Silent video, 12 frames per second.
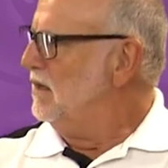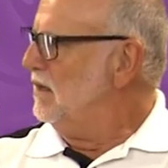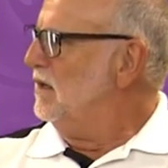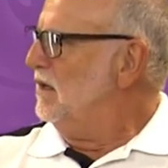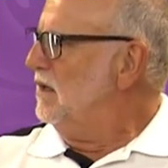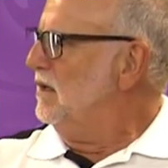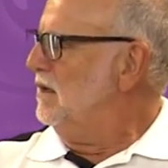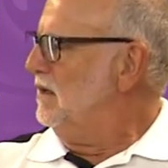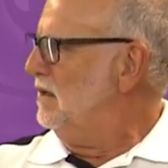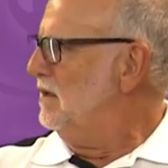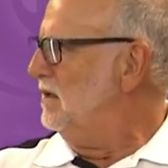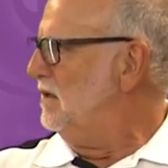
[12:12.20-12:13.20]

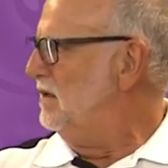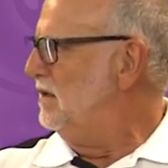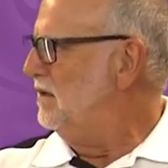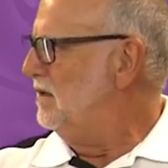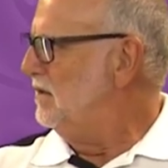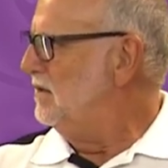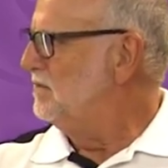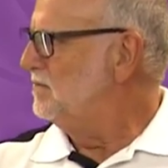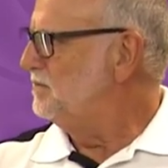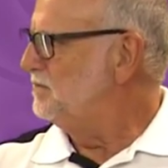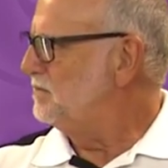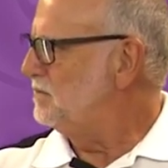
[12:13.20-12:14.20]

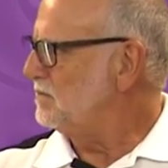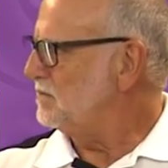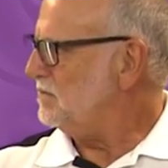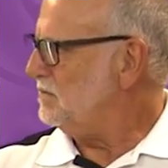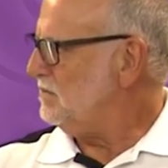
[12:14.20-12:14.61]
(not speaking)